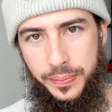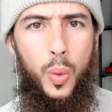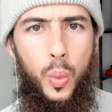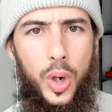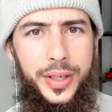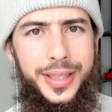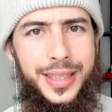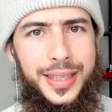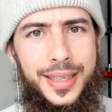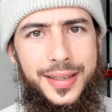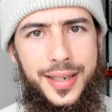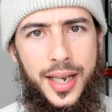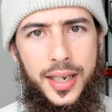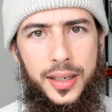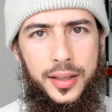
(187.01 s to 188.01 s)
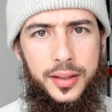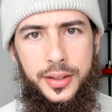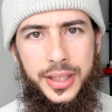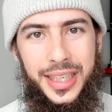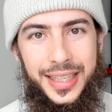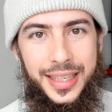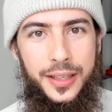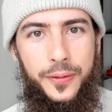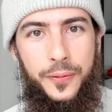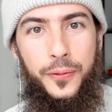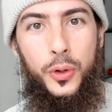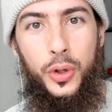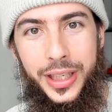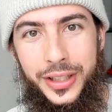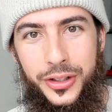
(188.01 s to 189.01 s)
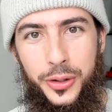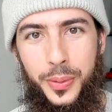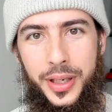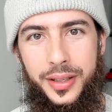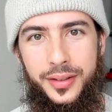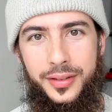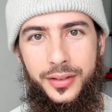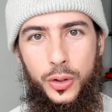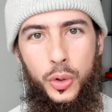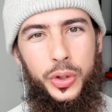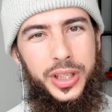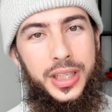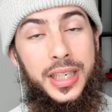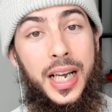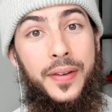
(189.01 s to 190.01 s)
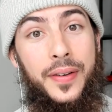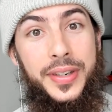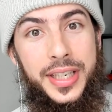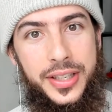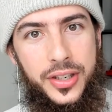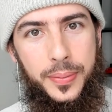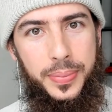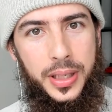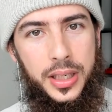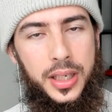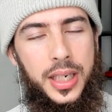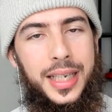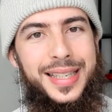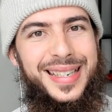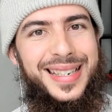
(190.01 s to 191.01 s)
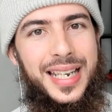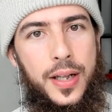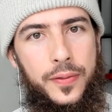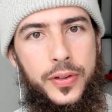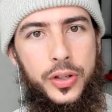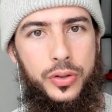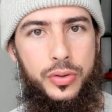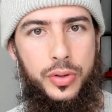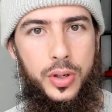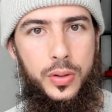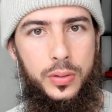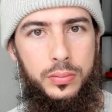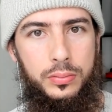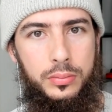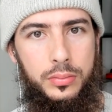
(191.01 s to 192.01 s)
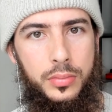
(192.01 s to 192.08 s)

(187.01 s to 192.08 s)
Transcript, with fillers: What did he say? Did he fall into it or did he have discipline? He had self-control.